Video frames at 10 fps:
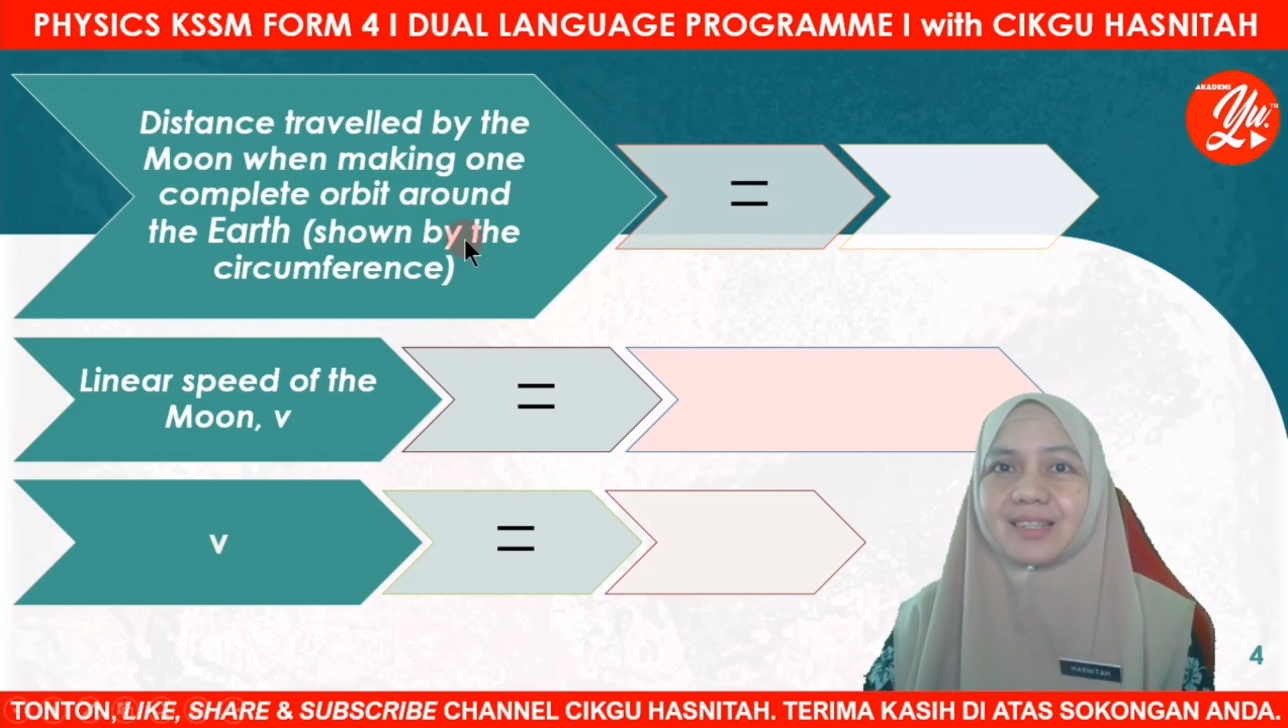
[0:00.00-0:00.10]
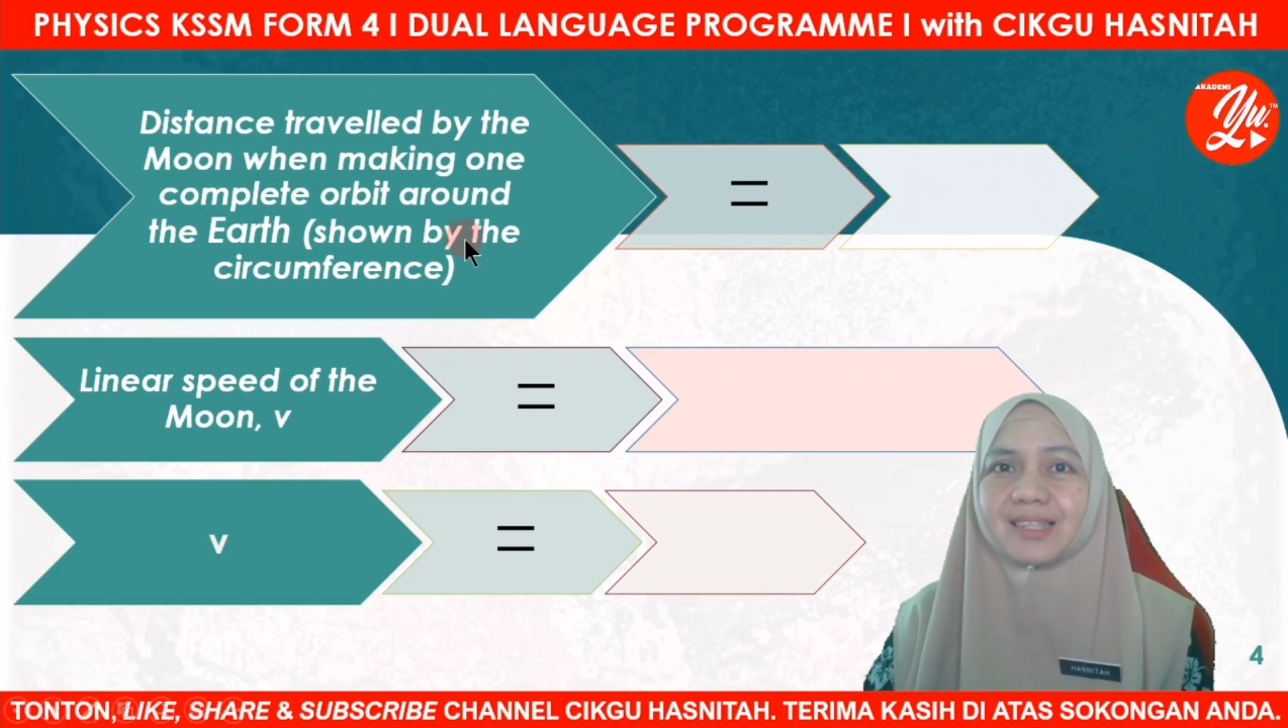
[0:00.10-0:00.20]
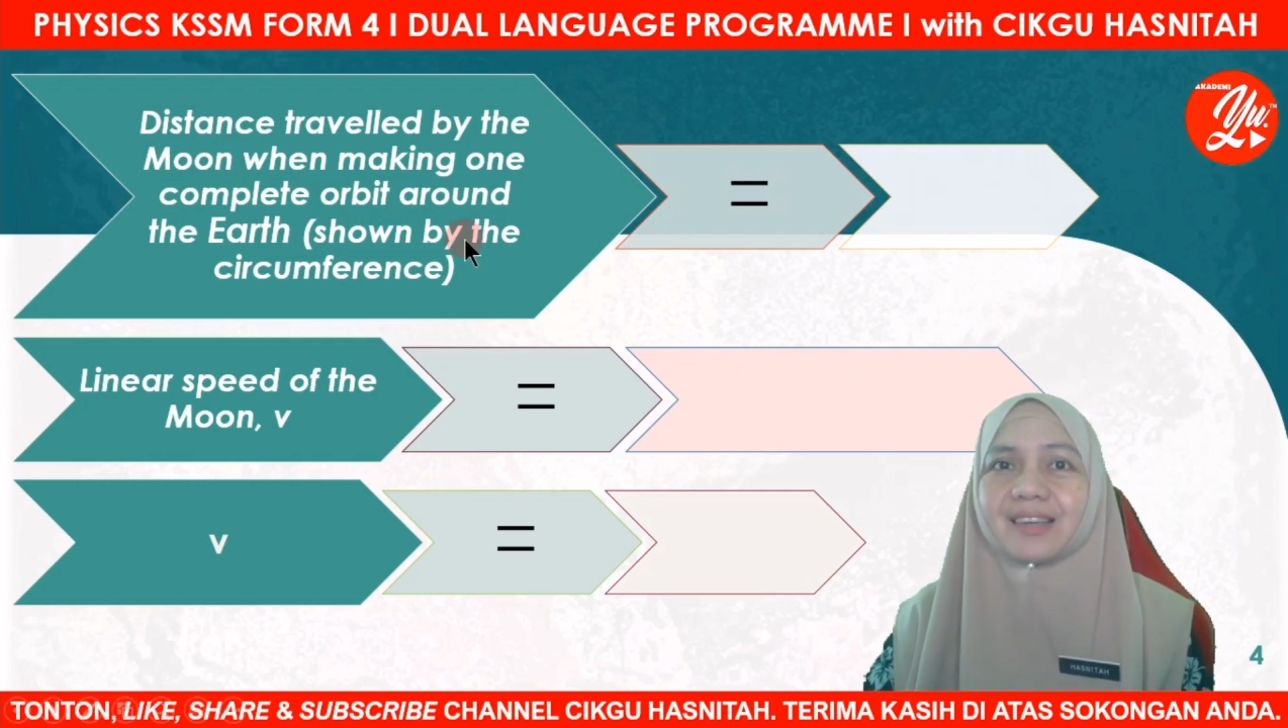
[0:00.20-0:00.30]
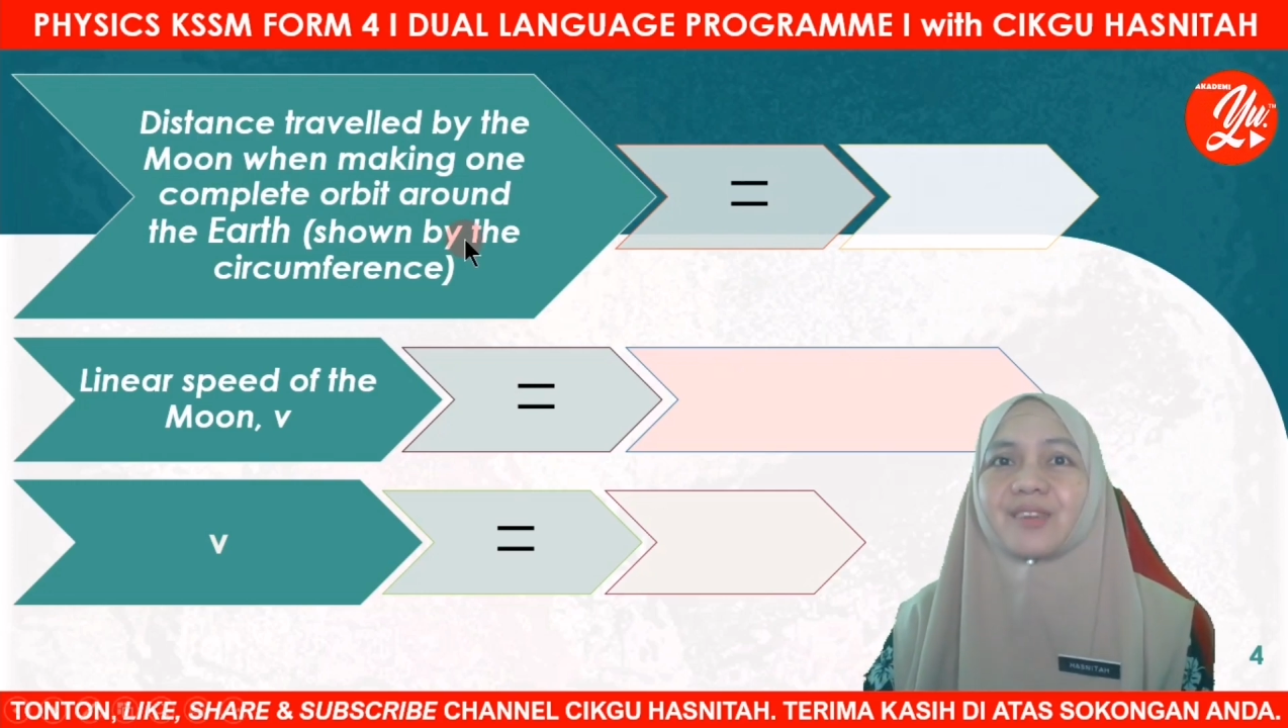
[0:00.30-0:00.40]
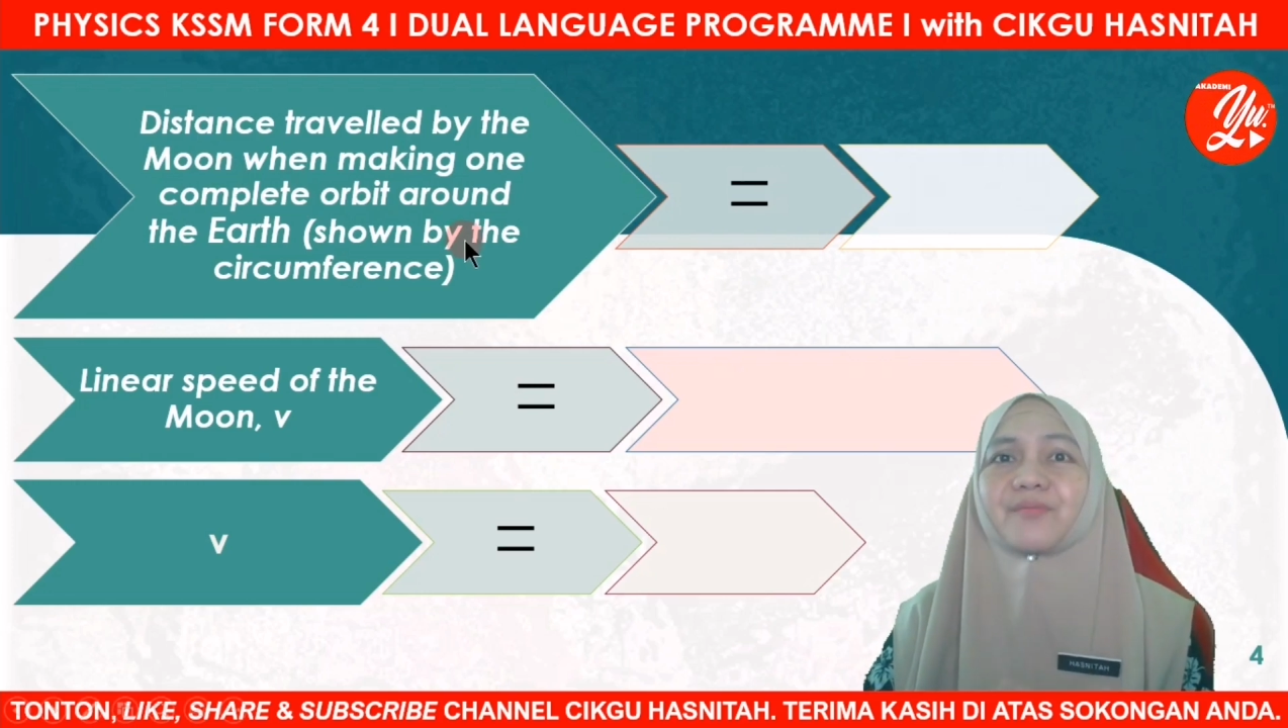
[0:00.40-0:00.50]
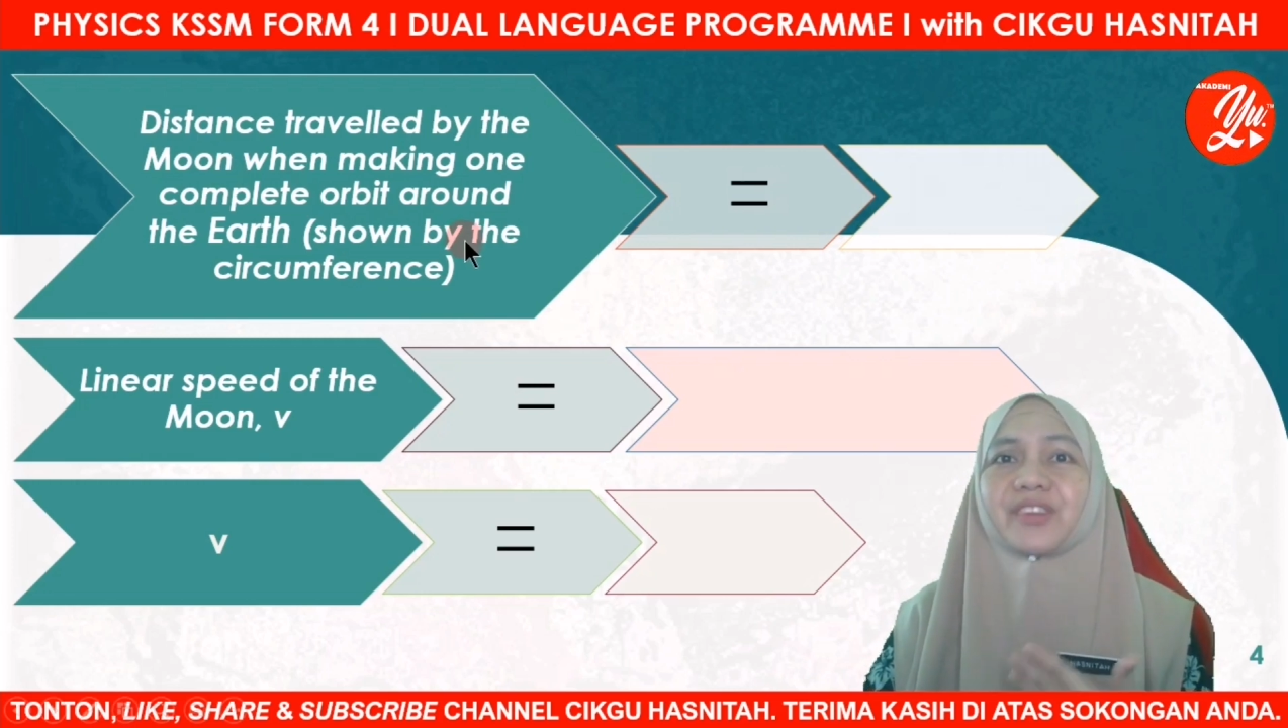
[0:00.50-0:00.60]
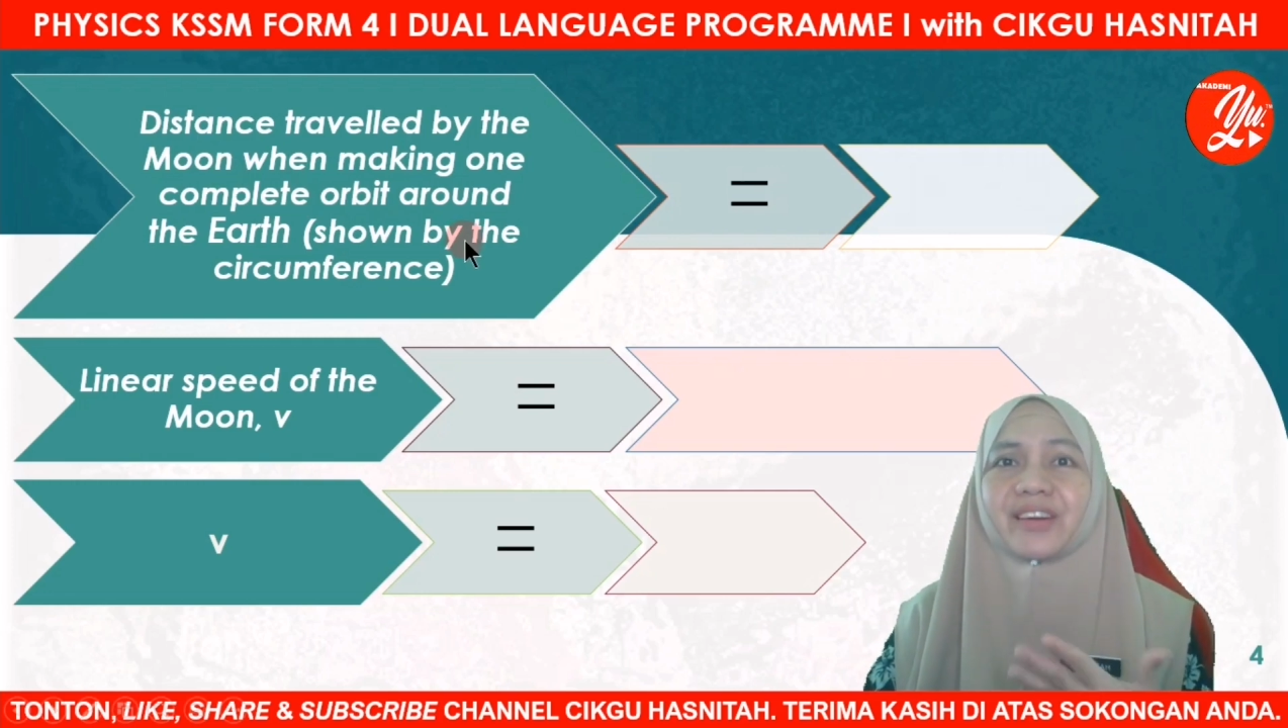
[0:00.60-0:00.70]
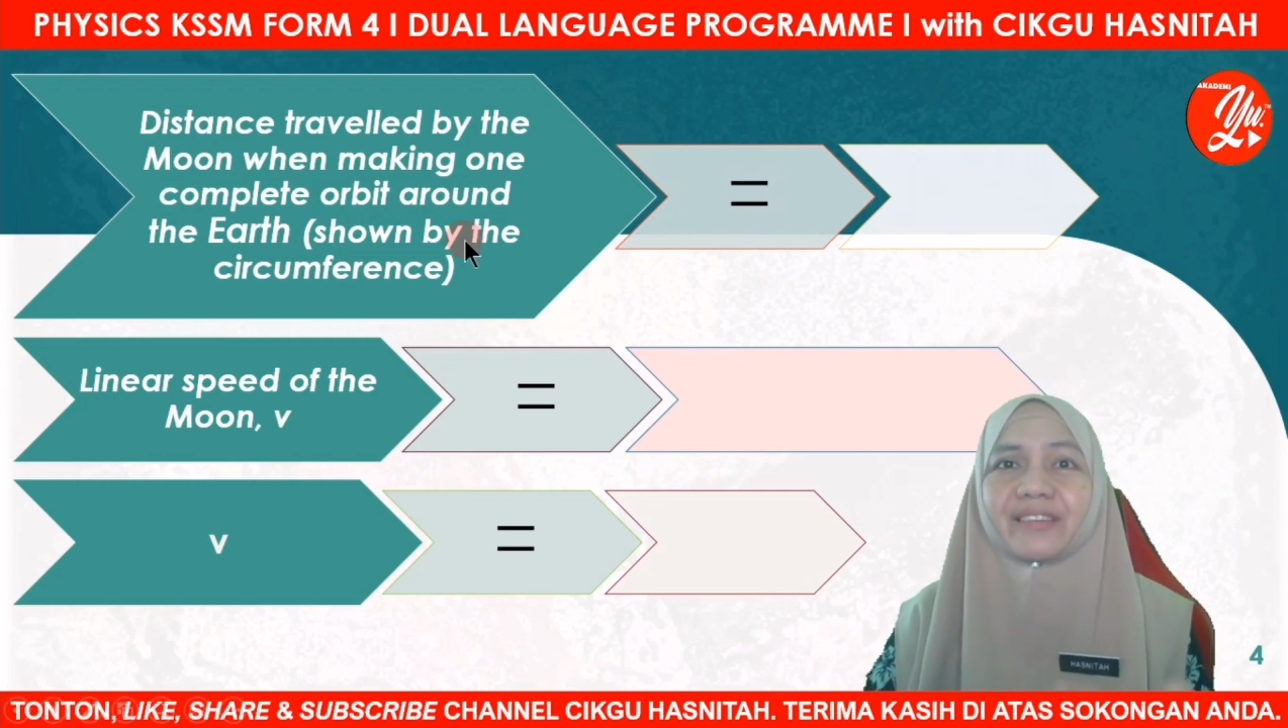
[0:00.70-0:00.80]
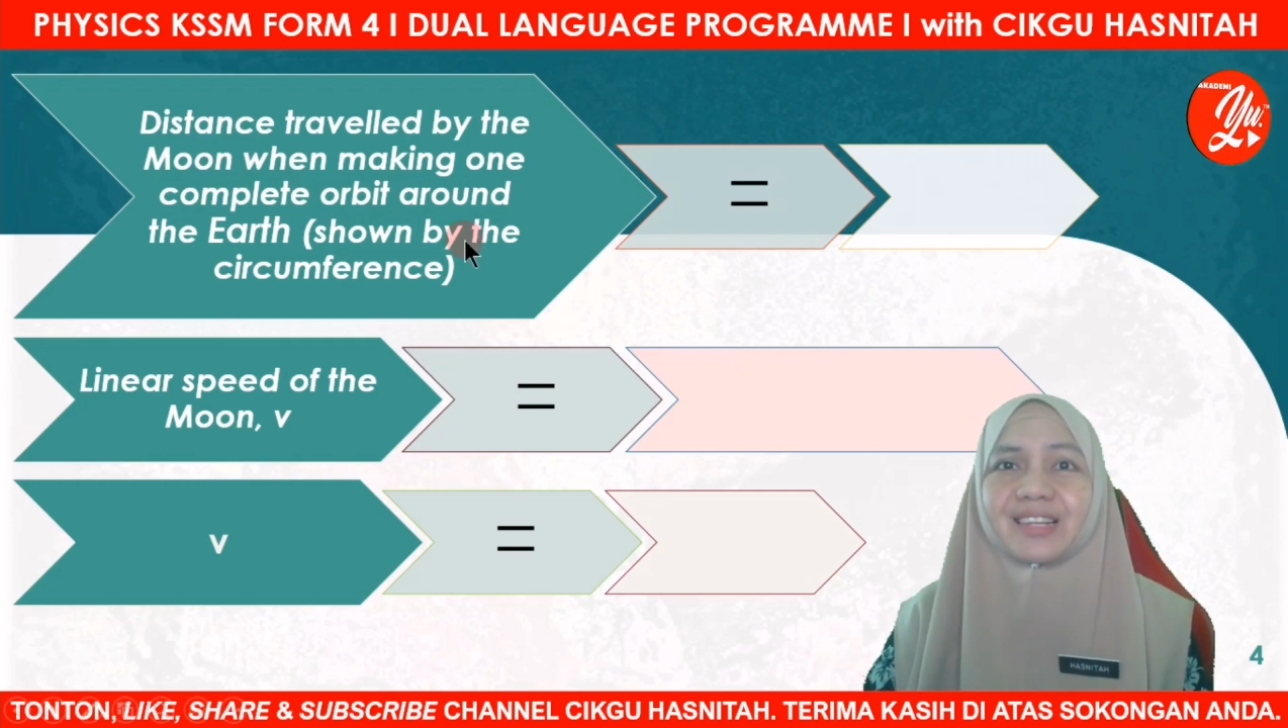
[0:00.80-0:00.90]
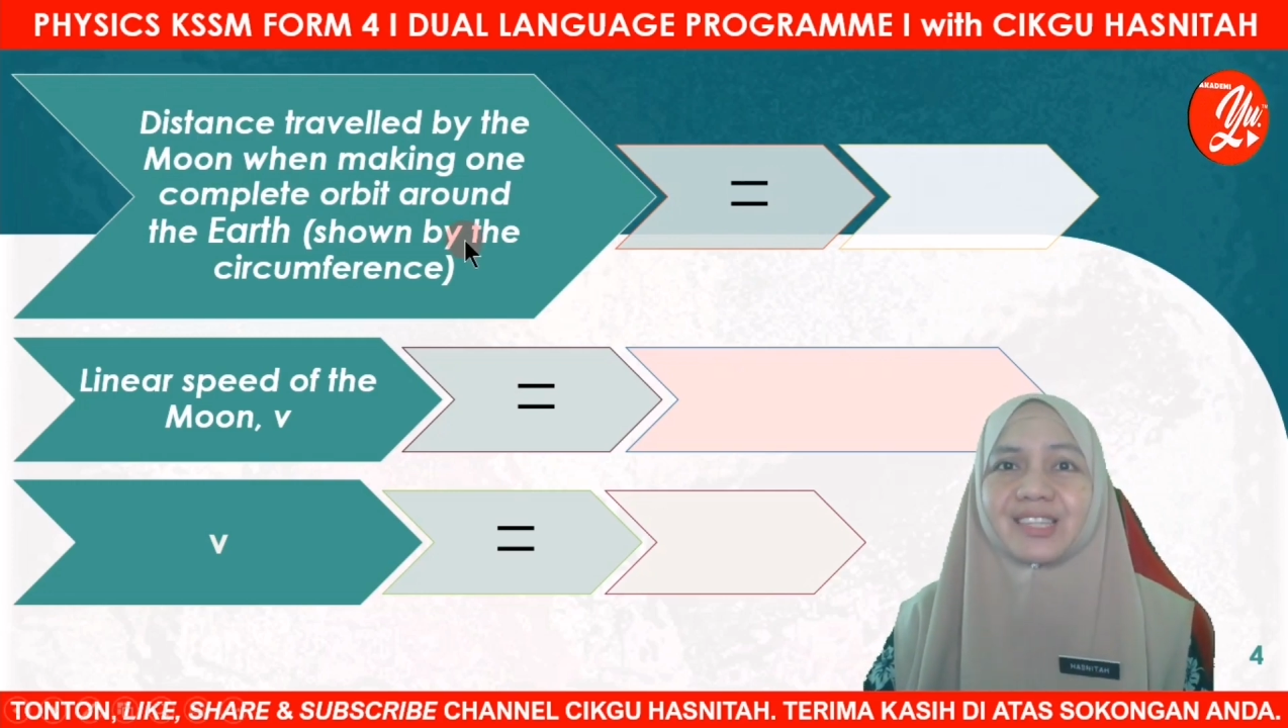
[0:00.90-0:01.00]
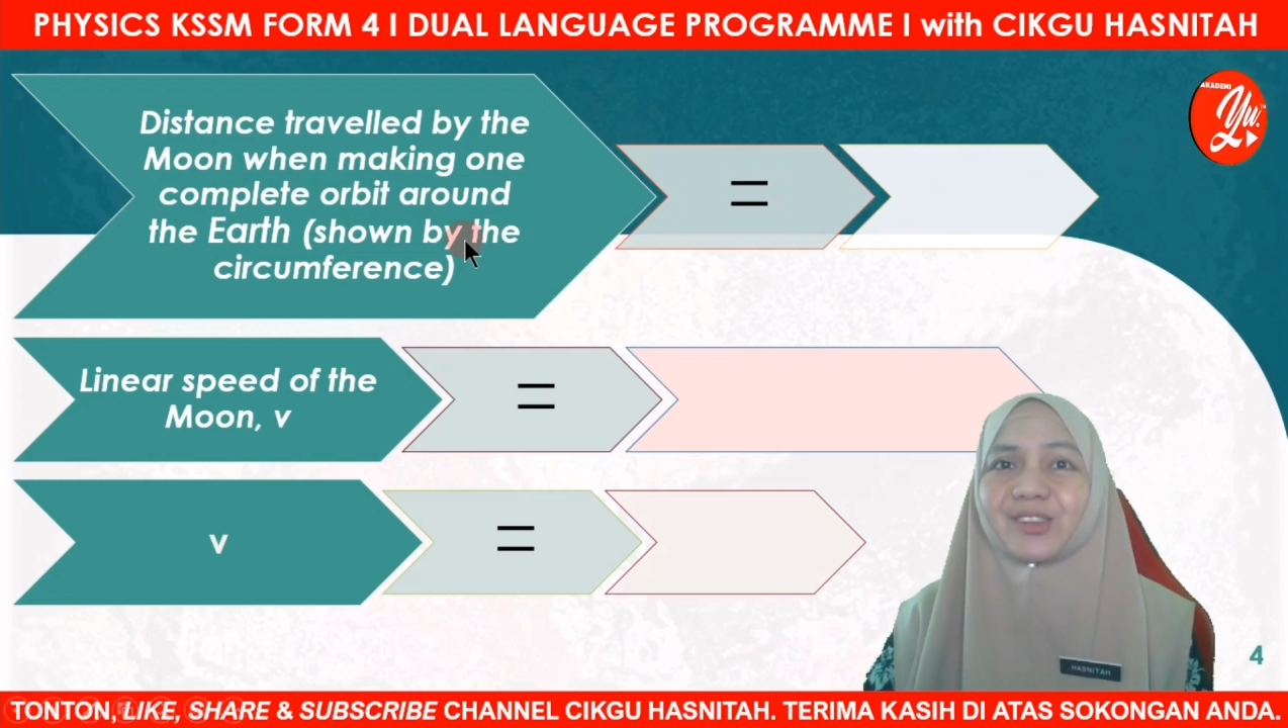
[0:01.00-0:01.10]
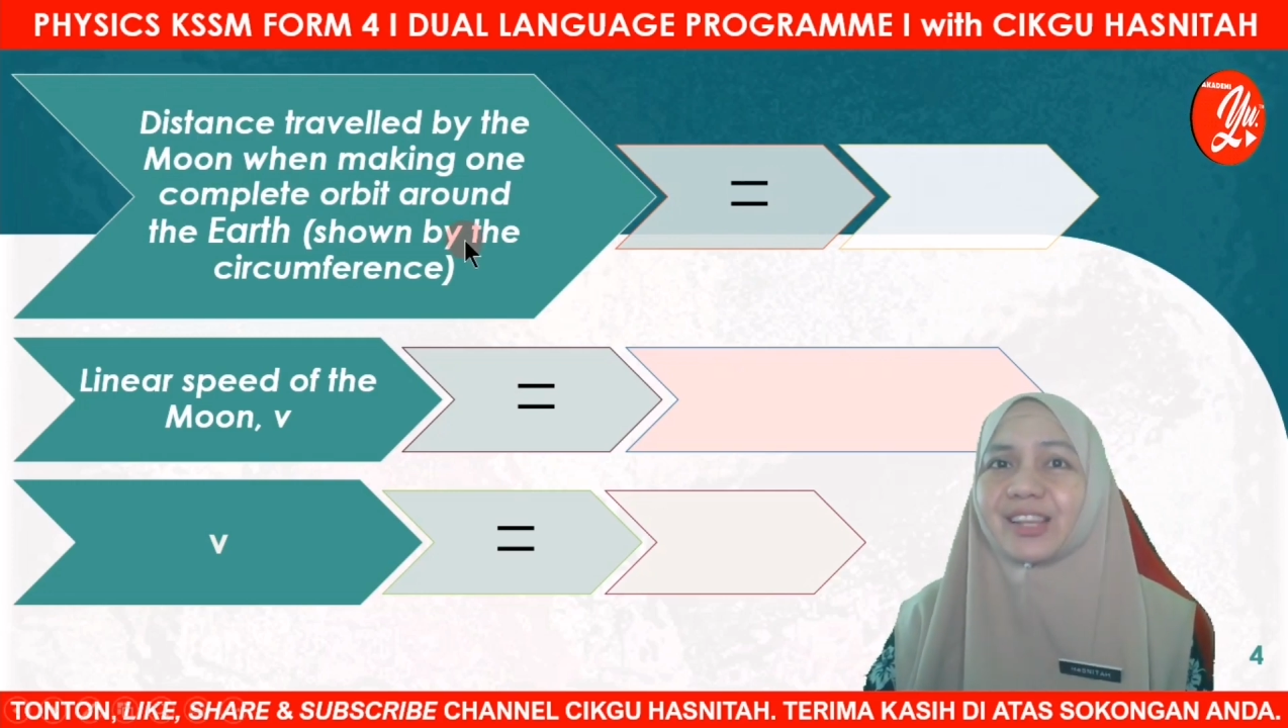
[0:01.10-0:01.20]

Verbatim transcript: circumference.